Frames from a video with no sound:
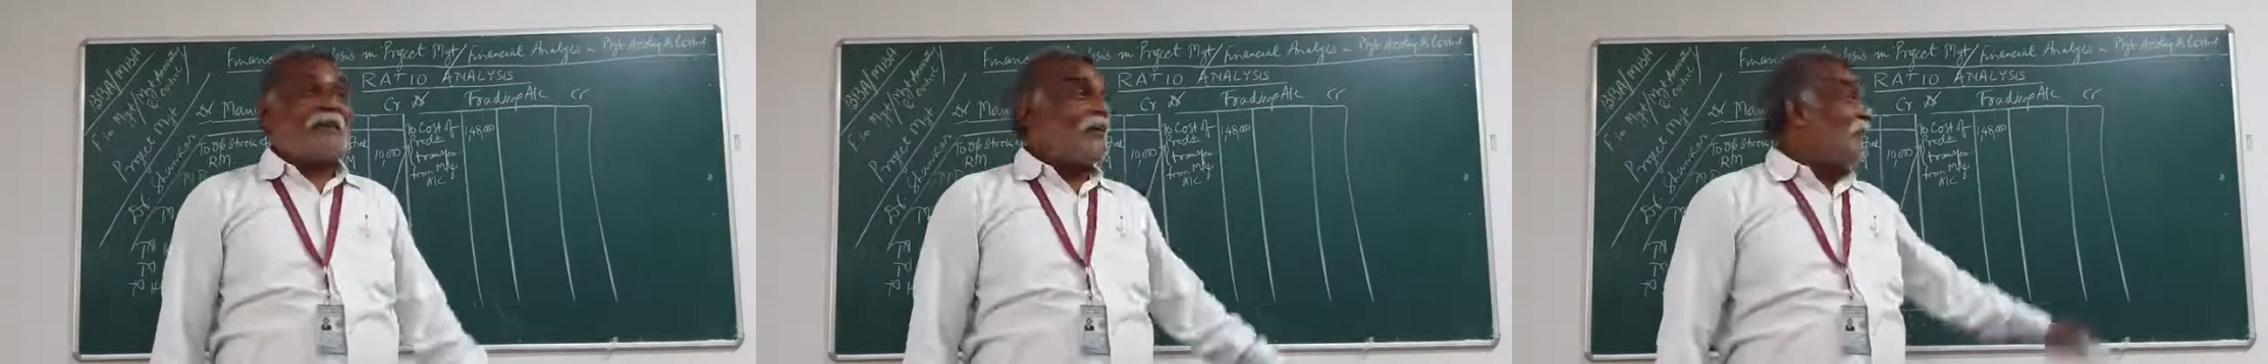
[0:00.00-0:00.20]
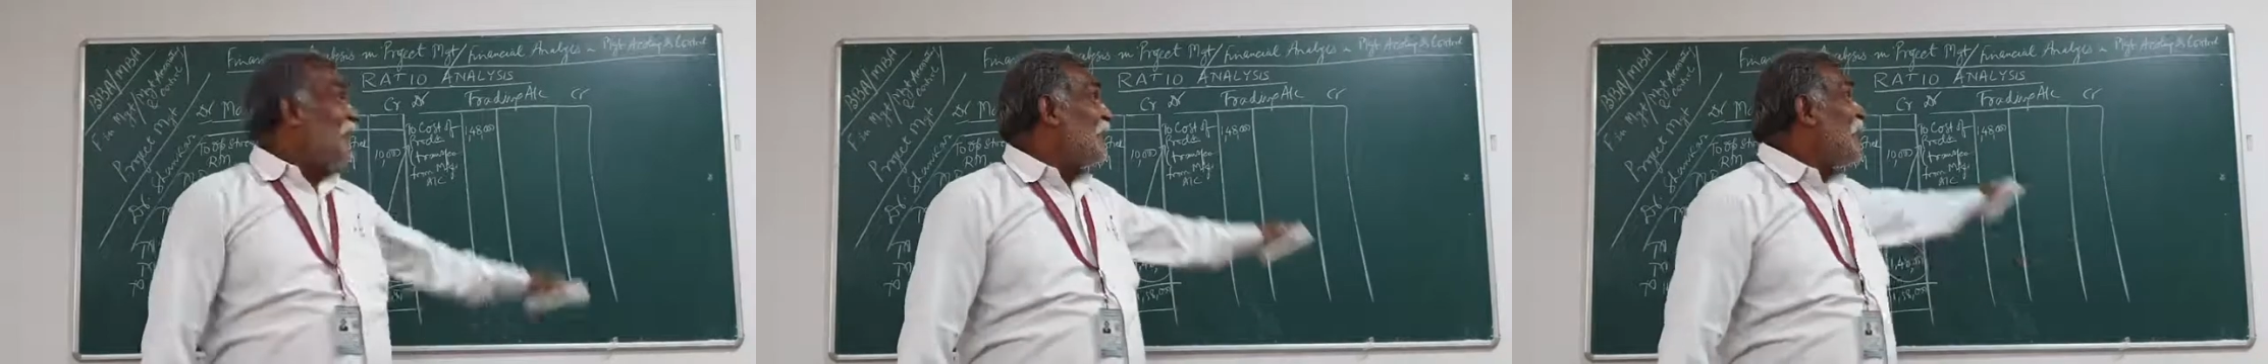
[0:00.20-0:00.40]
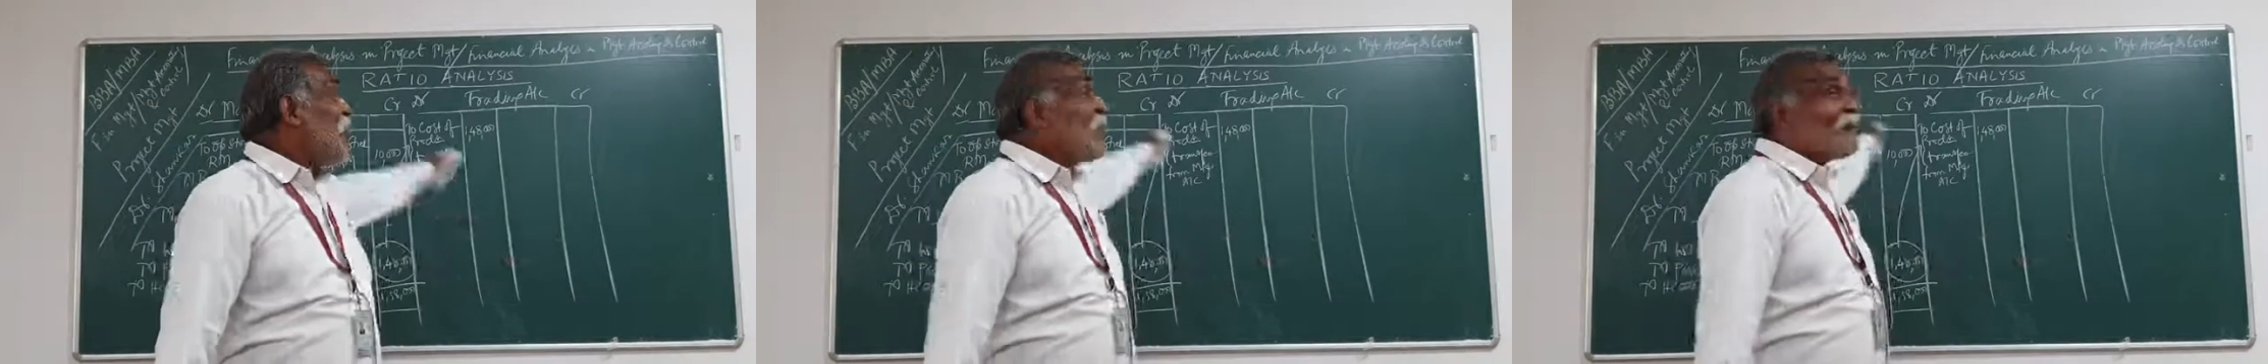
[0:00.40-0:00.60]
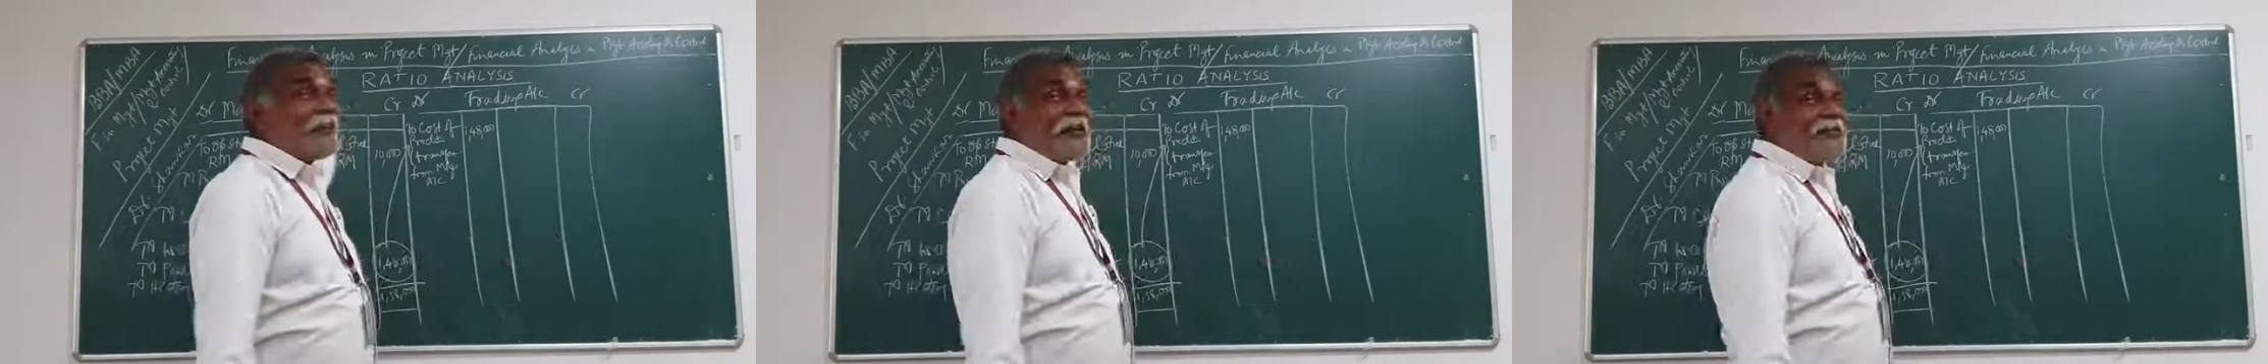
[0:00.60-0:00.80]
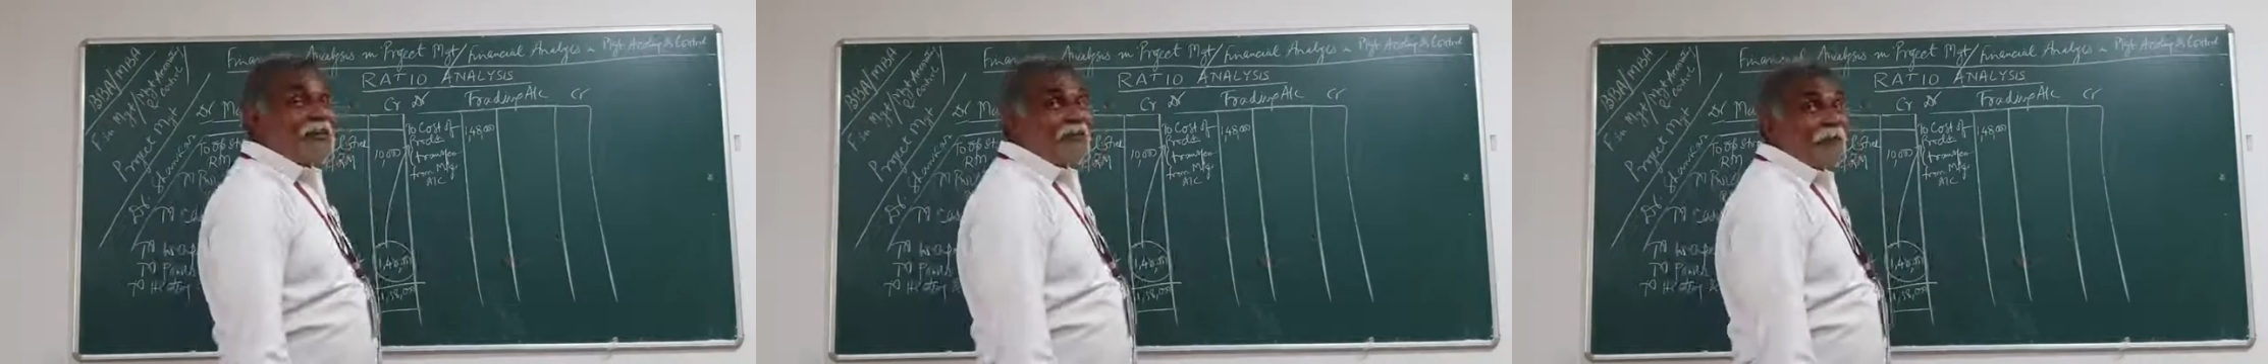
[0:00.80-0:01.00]
Here I have
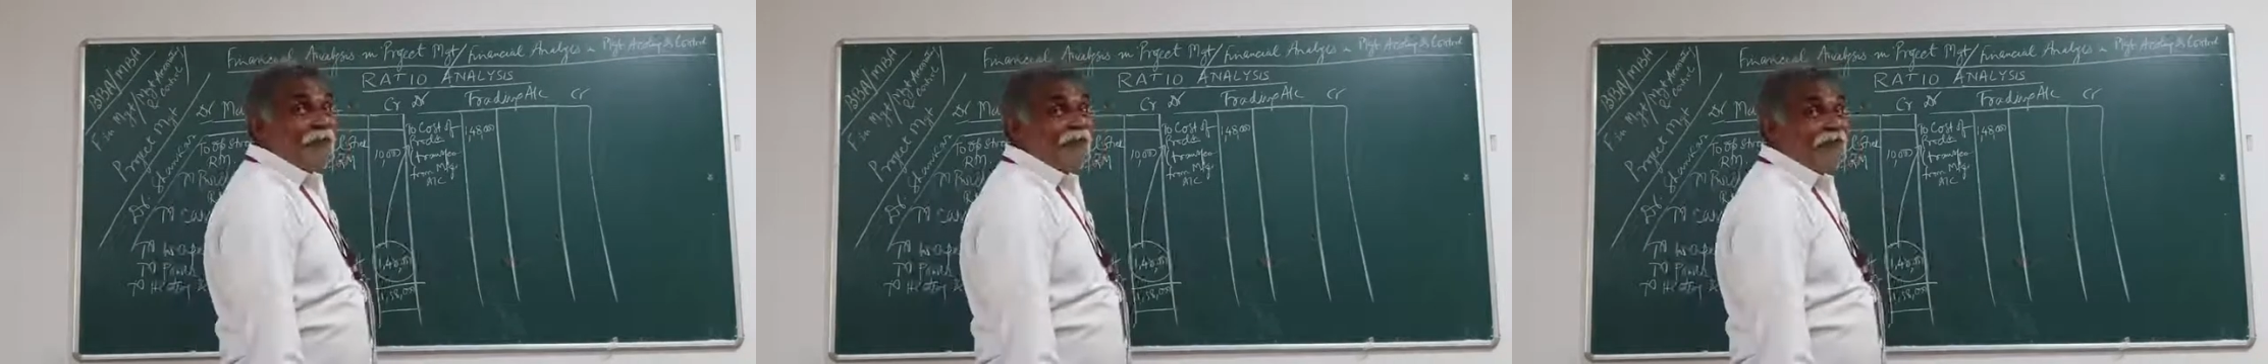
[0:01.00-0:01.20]
written